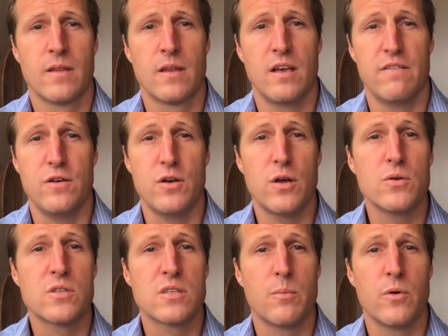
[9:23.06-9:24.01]
If you know
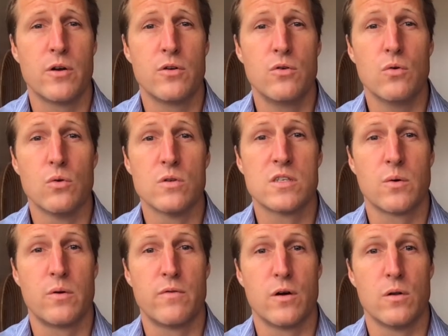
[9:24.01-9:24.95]
someone who also
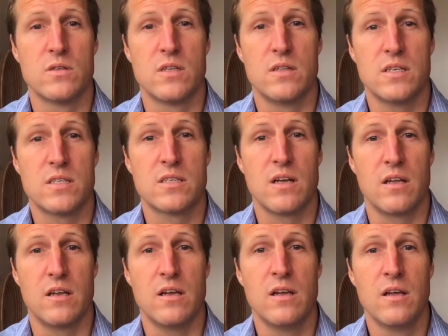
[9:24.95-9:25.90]
enrolls in this
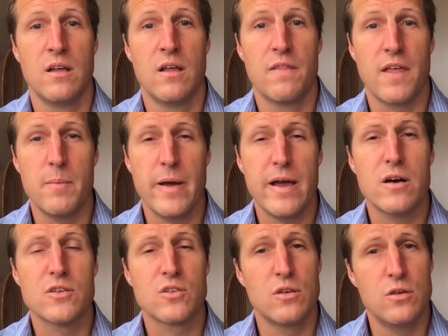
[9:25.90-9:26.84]
study, they may
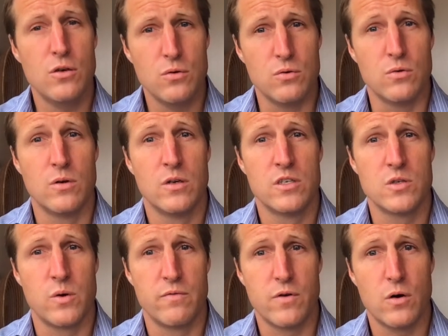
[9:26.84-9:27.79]
ask you to
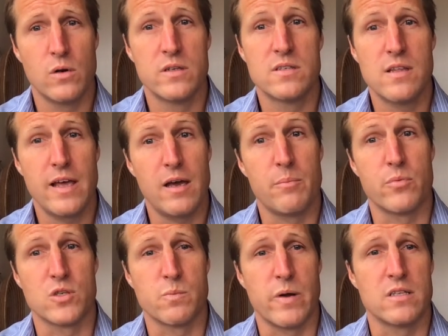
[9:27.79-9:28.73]
enroll as their
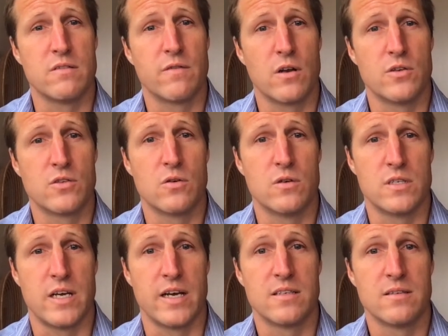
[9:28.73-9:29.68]
prospective close
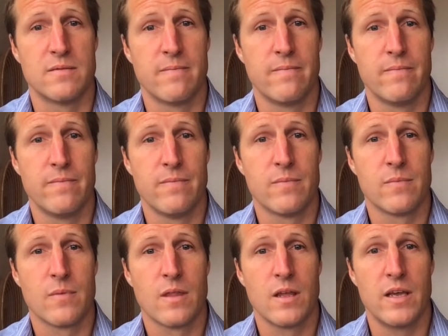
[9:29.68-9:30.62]
contact.
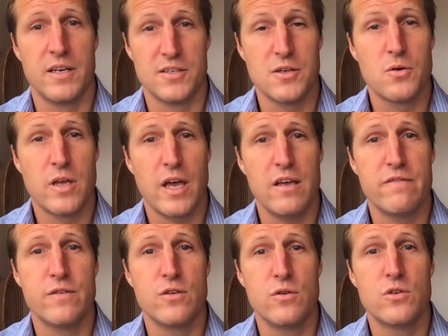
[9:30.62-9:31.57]
It is okay
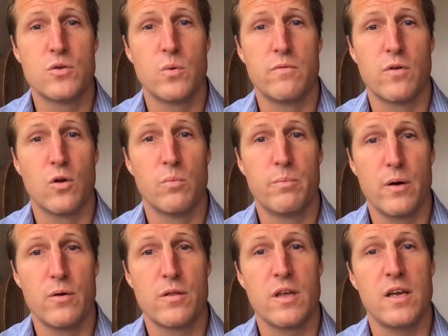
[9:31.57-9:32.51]
for you to enroll
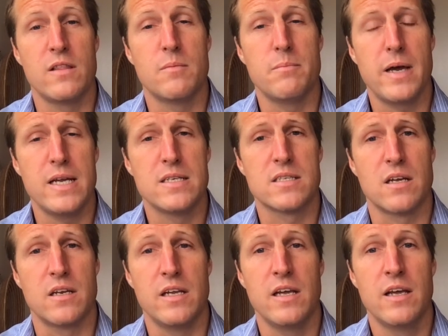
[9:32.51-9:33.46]
both in the main
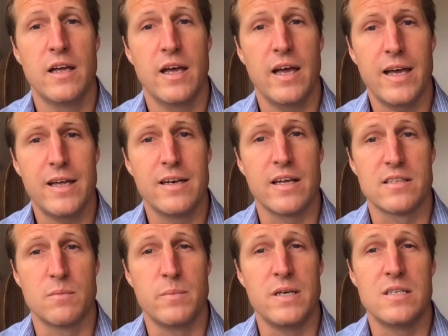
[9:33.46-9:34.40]
study and as
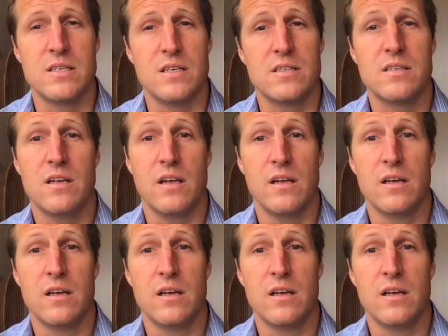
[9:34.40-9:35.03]
a PCC,